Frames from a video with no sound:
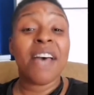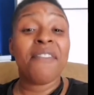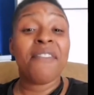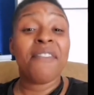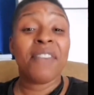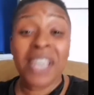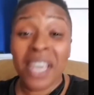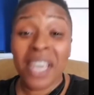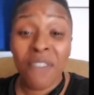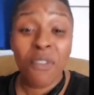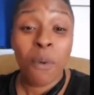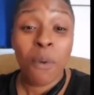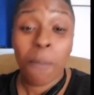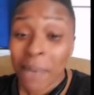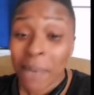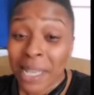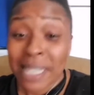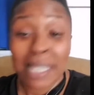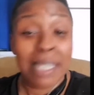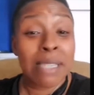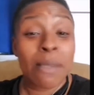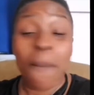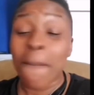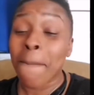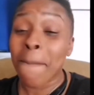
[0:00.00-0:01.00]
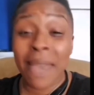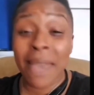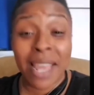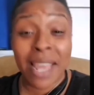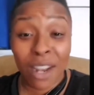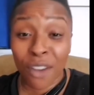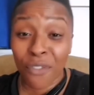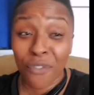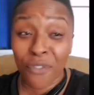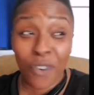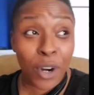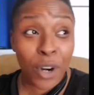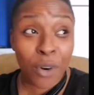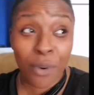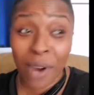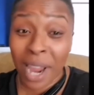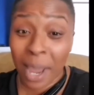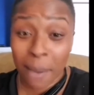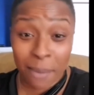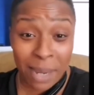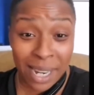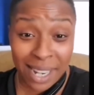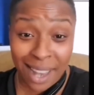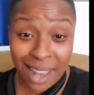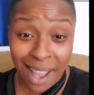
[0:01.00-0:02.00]
even been submitted for
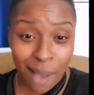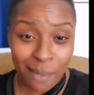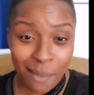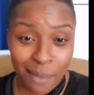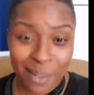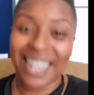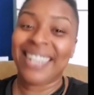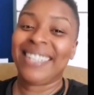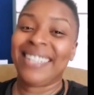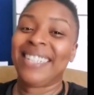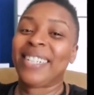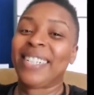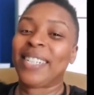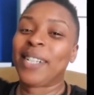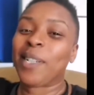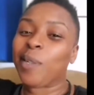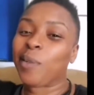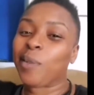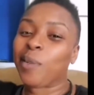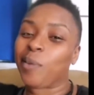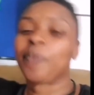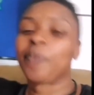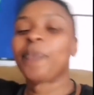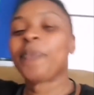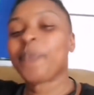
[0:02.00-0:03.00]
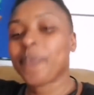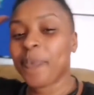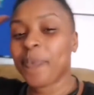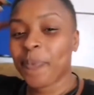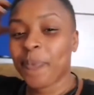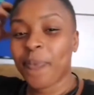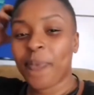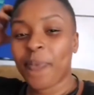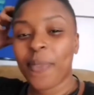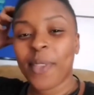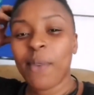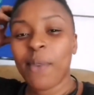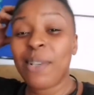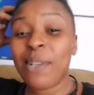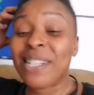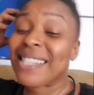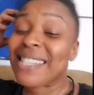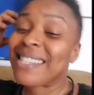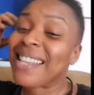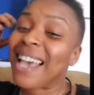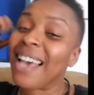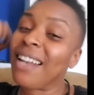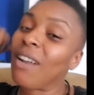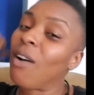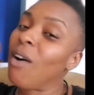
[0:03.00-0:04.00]
Grammy nomination, which is
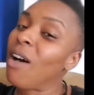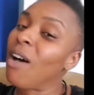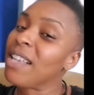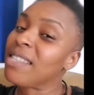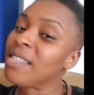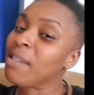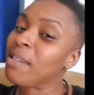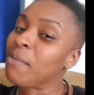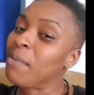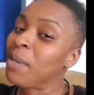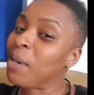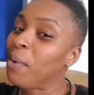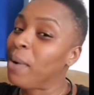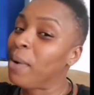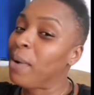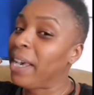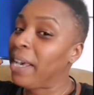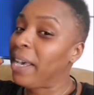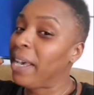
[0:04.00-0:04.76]
kind of awesome in a way,